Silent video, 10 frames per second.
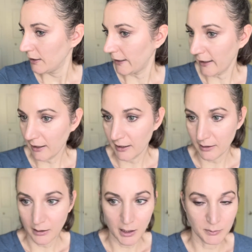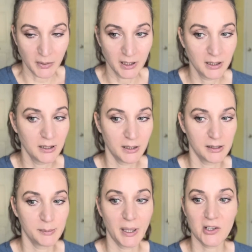yeah,
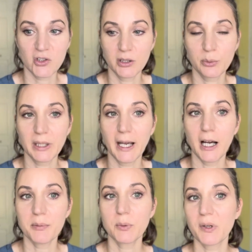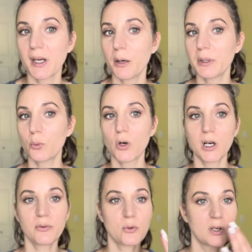I'm actually really happy with how it wore.
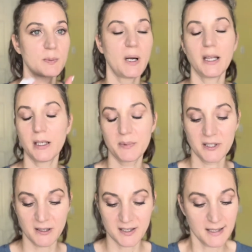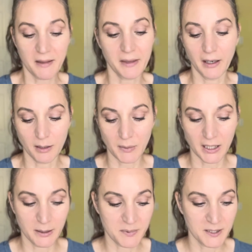Of course, my lips, there's nothing on my
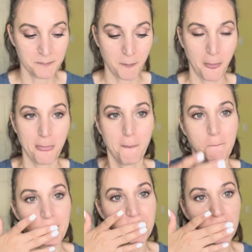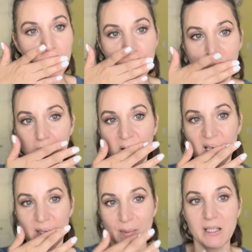lips.
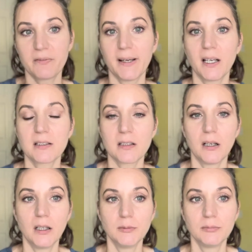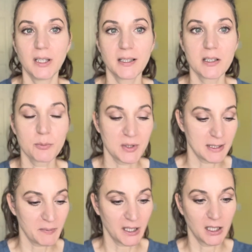As a matter of fact, I need to put
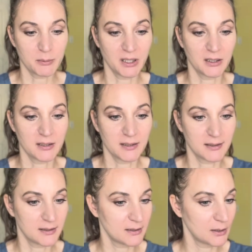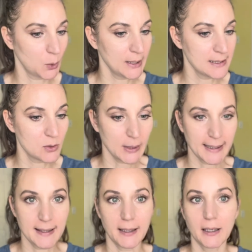something on because it's quite dry
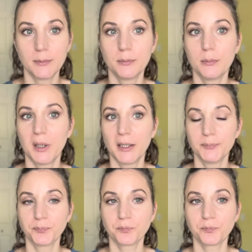there. But